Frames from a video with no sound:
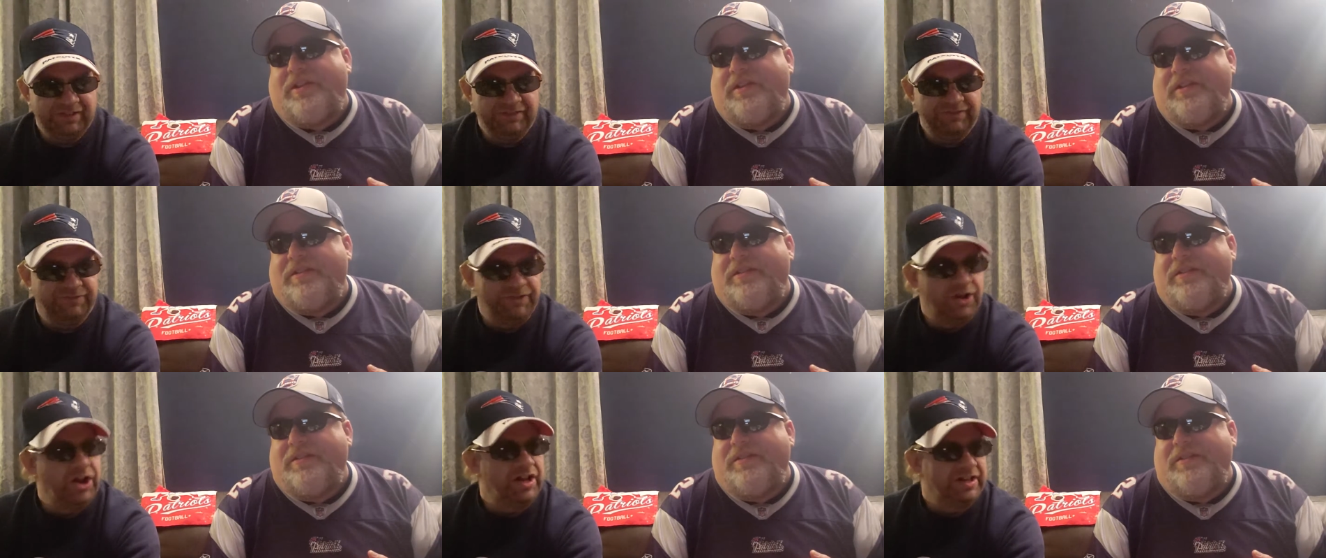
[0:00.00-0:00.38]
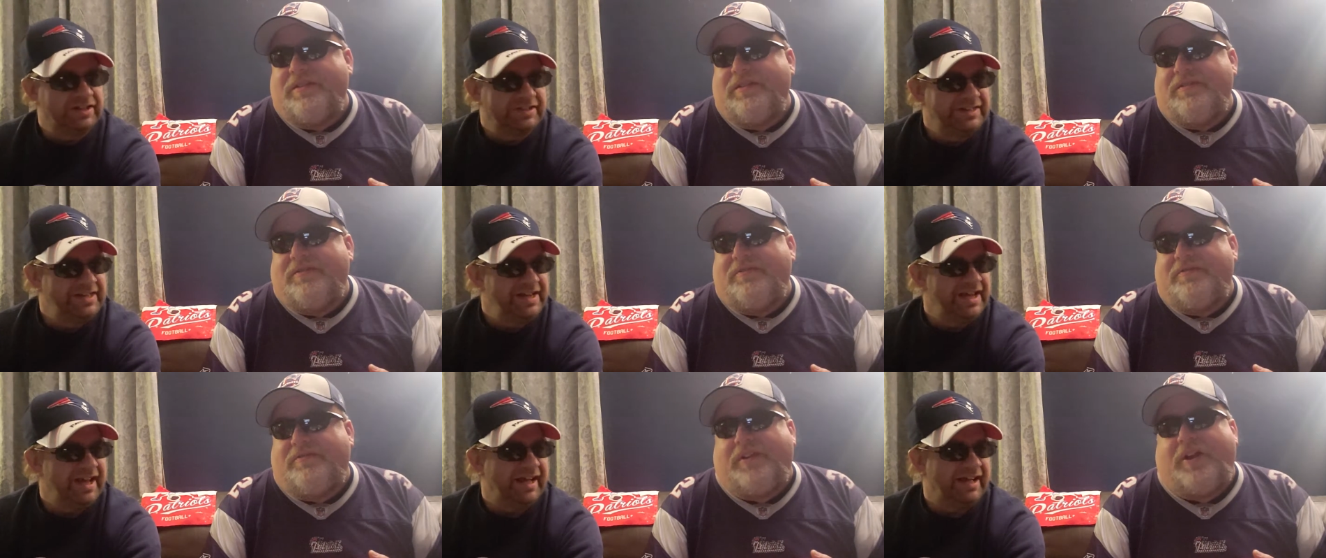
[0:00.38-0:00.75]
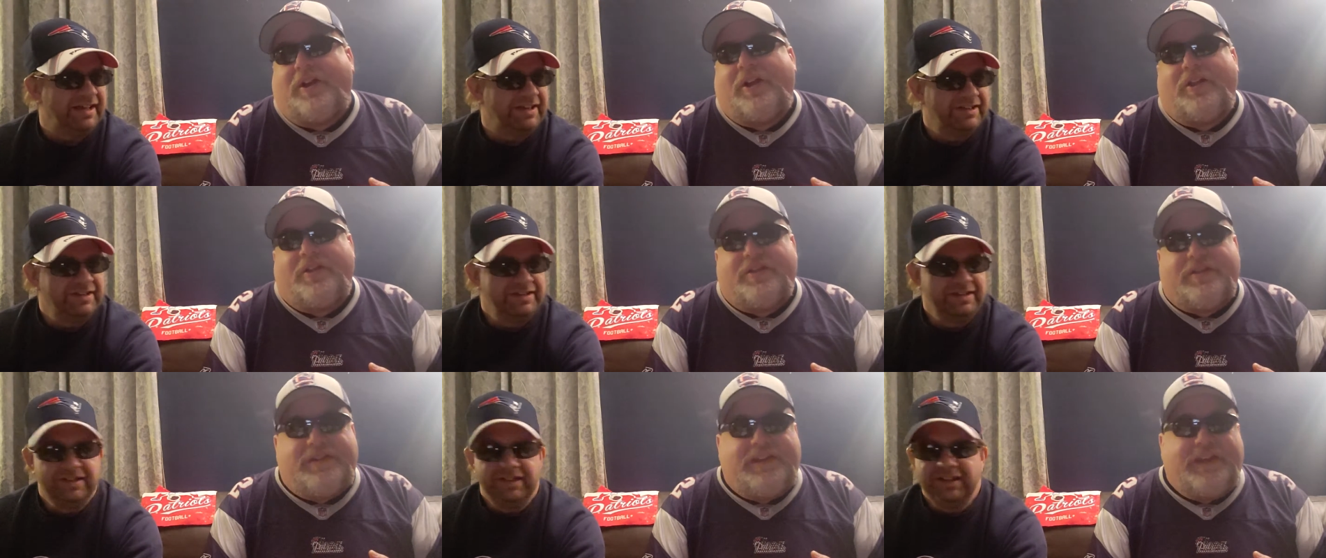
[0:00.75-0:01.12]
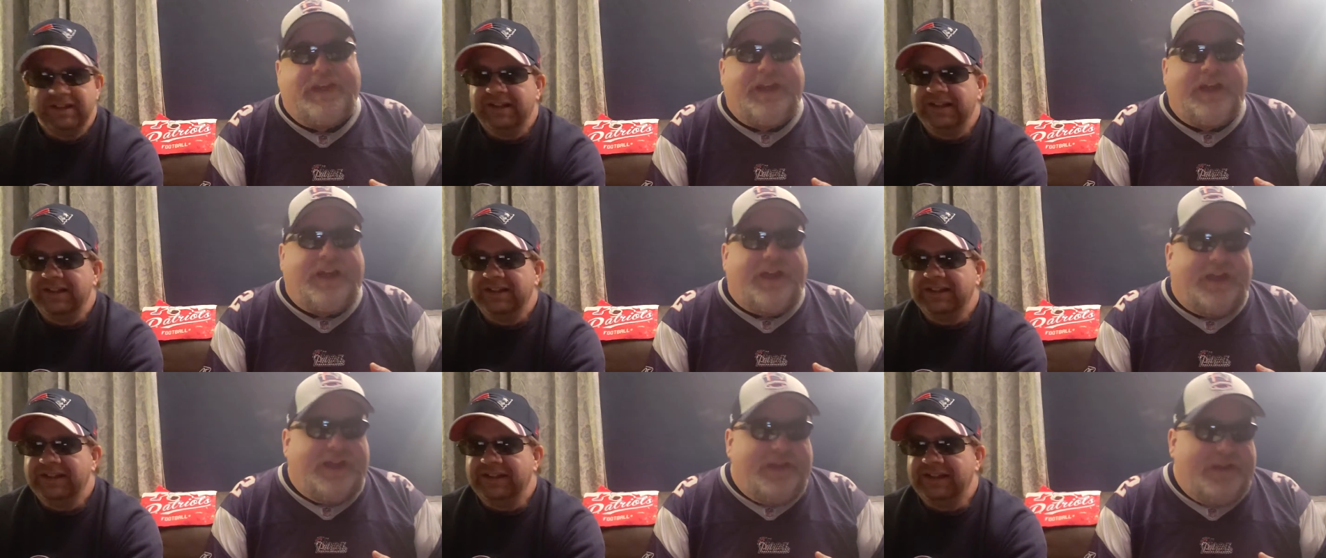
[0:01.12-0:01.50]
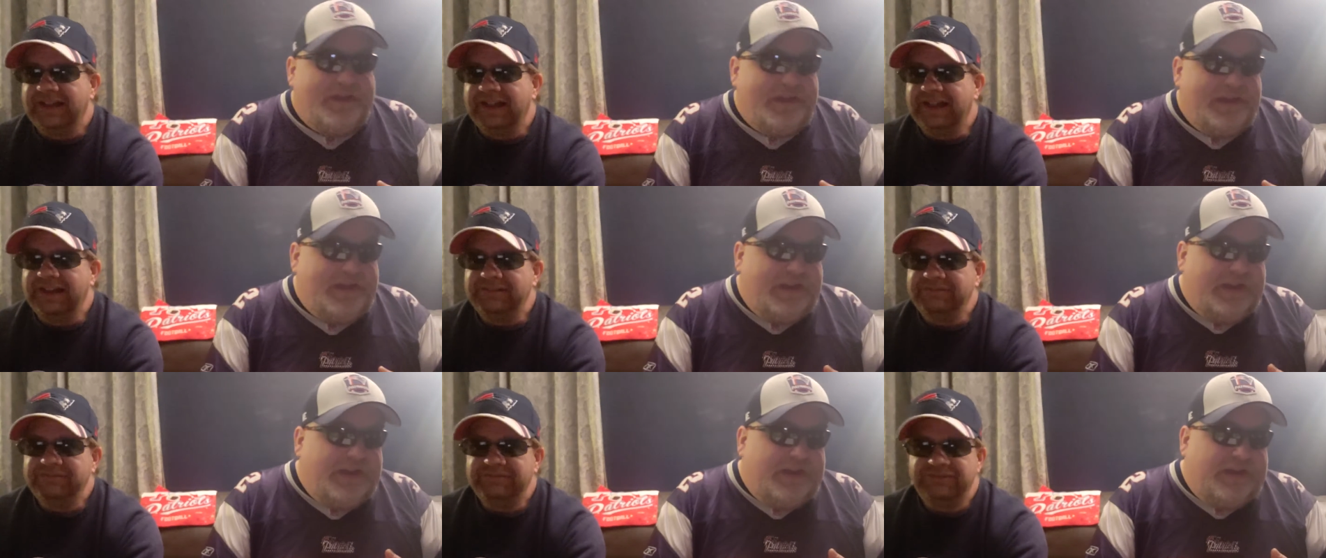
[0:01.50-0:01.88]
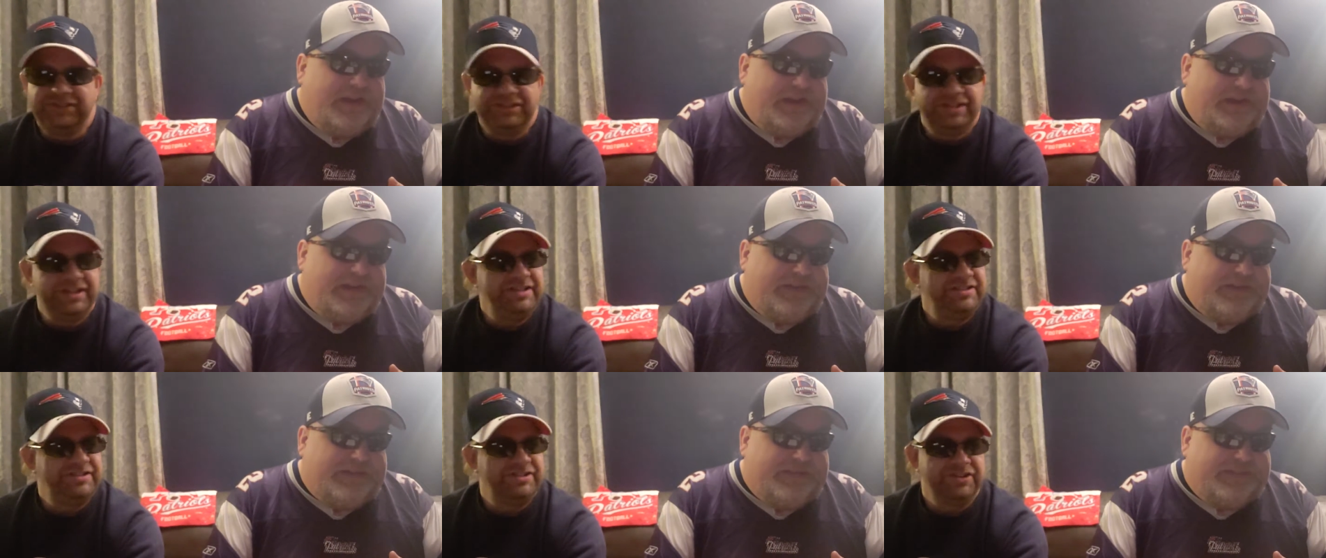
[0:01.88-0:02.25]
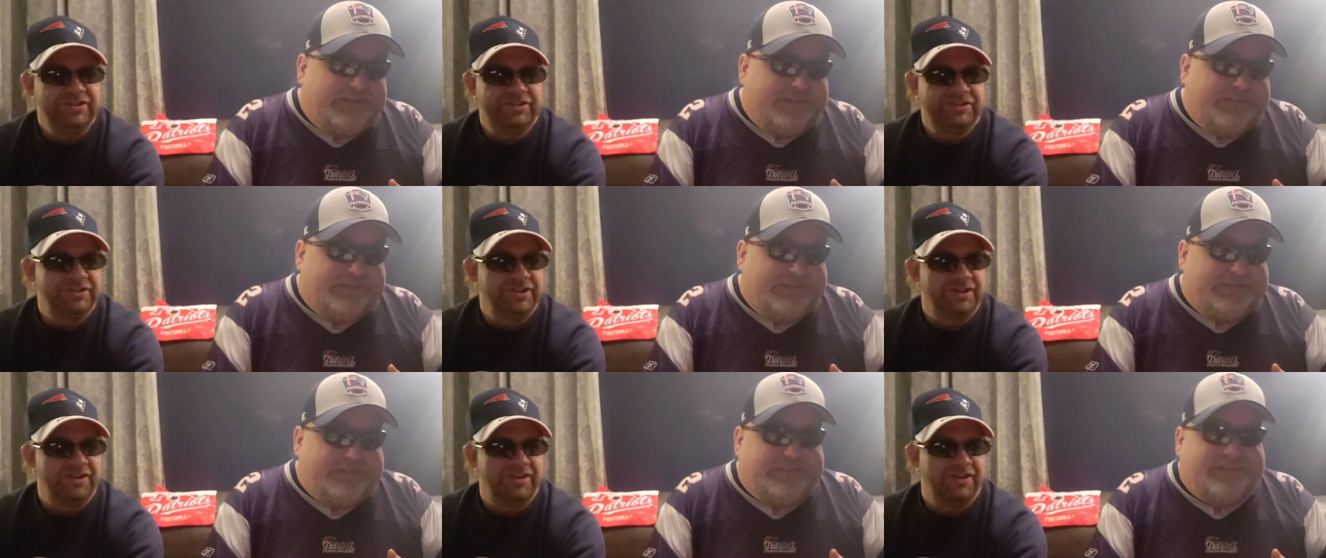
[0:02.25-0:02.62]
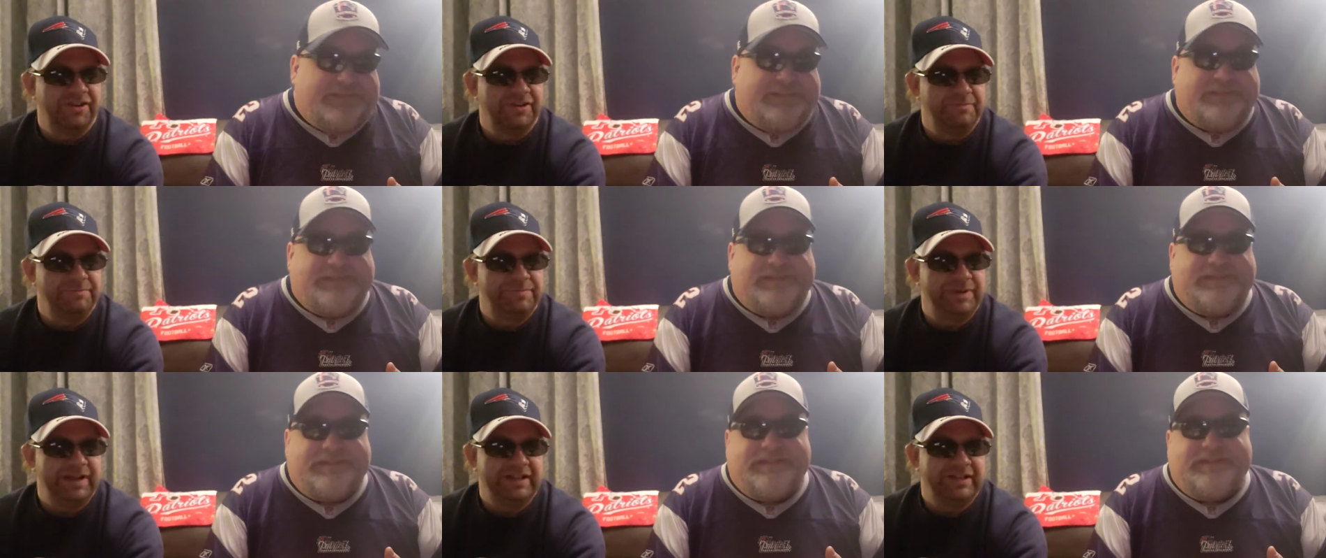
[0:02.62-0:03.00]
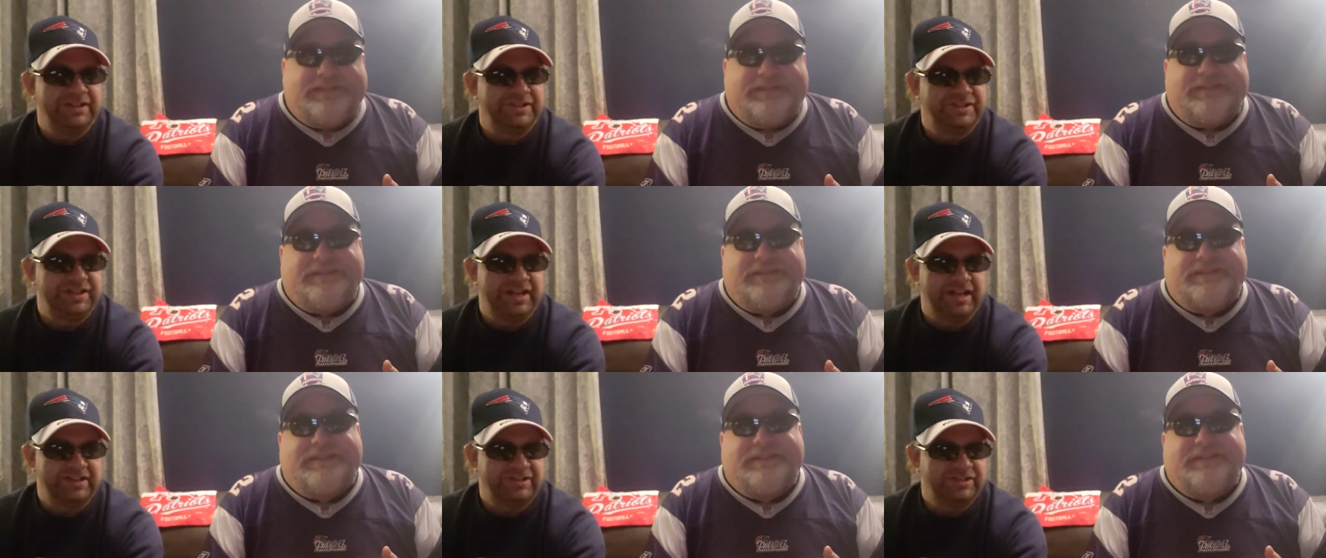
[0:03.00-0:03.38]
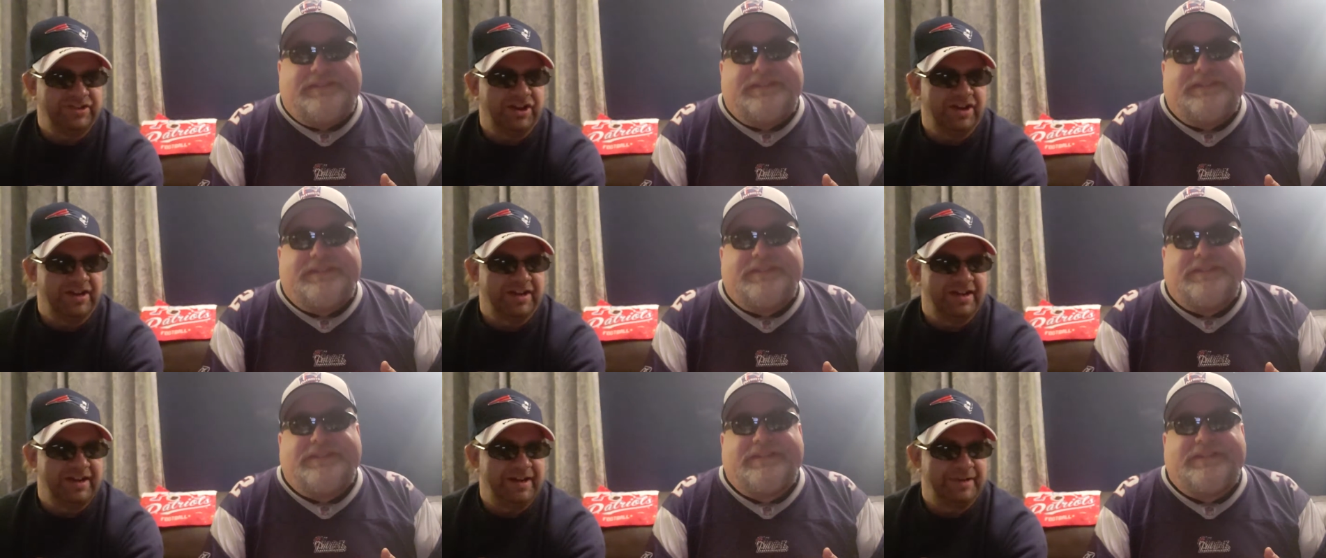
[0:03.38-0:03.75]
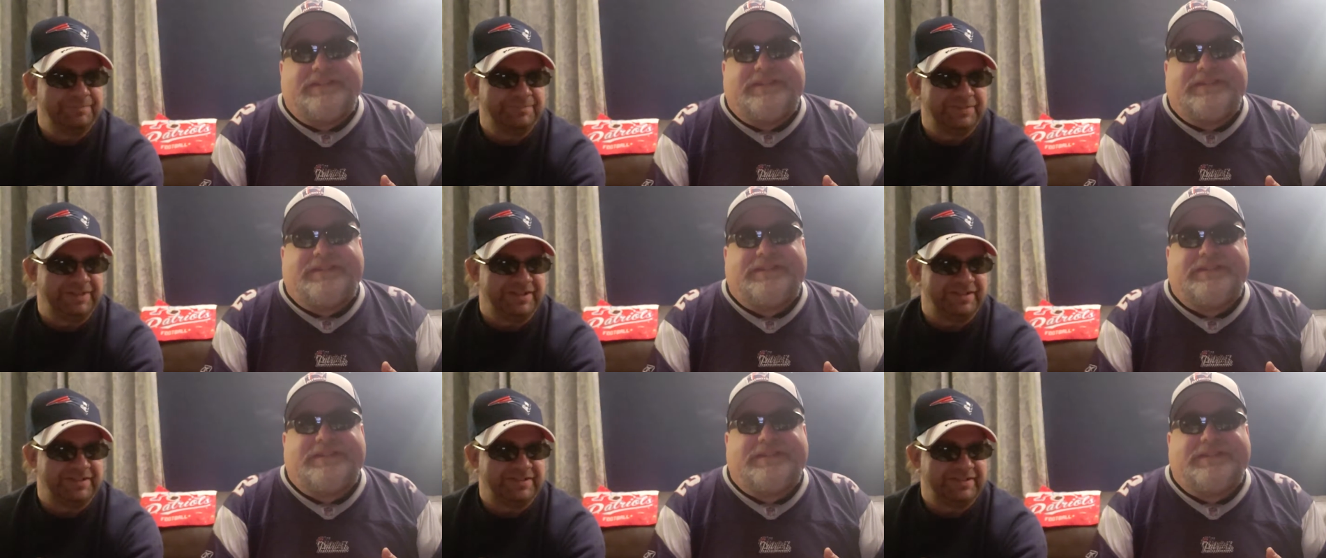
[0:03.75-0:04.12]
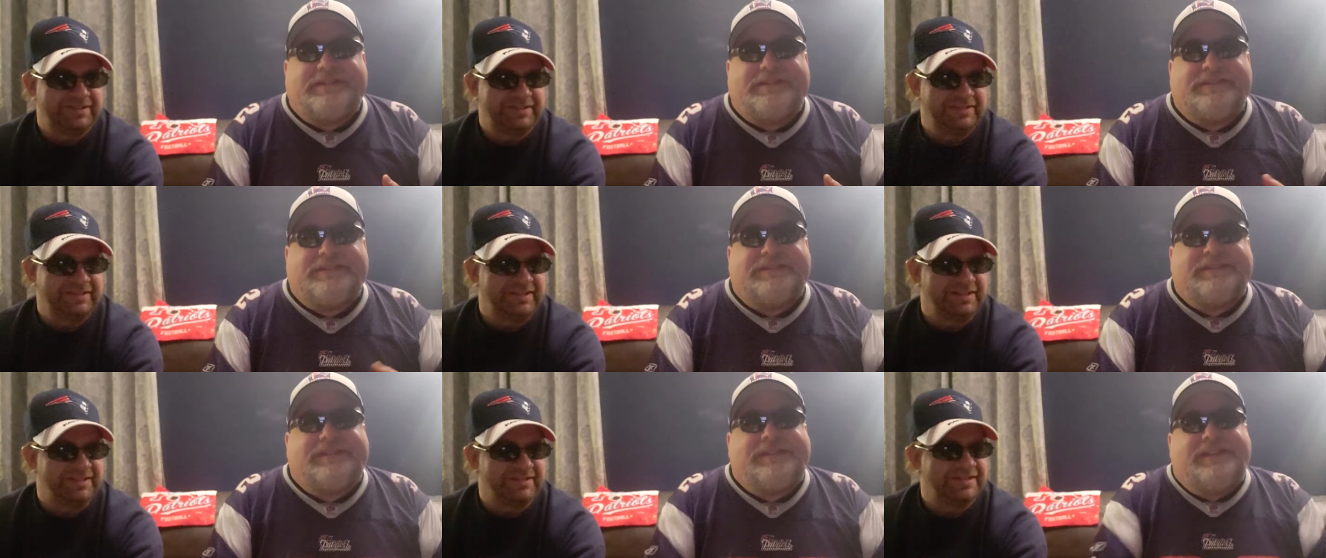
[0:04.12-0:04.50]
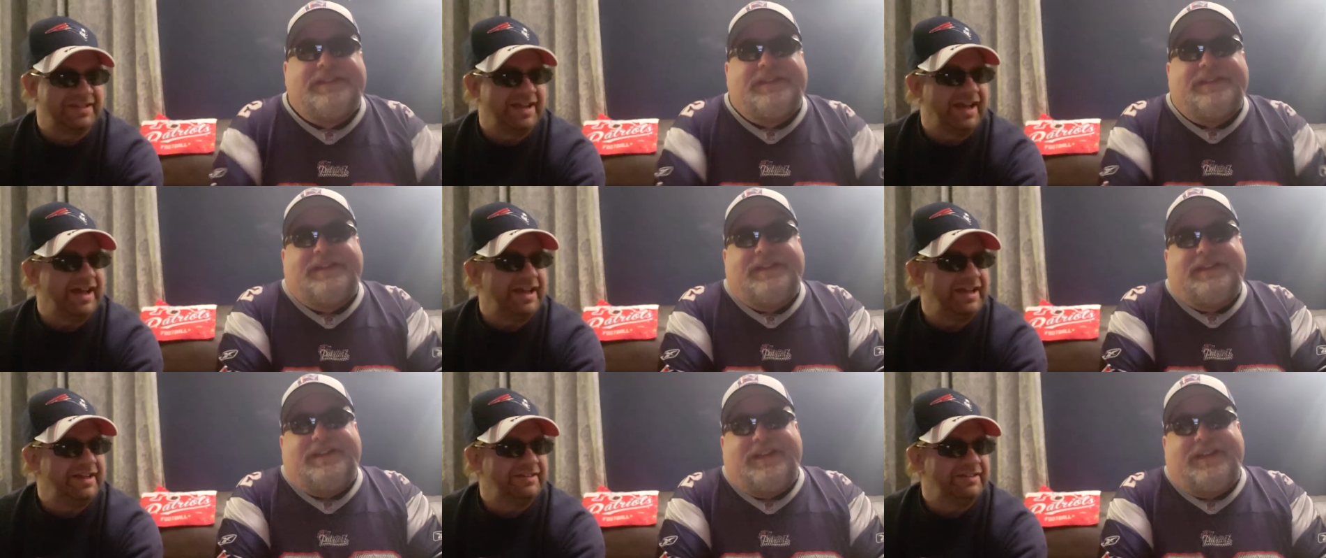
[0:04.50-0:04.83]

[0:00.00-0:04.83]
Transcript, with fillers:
Speaker 1: Falk, yeah. Falk, yeah. And, geez, you should have heard Belichick talking up this, this guy.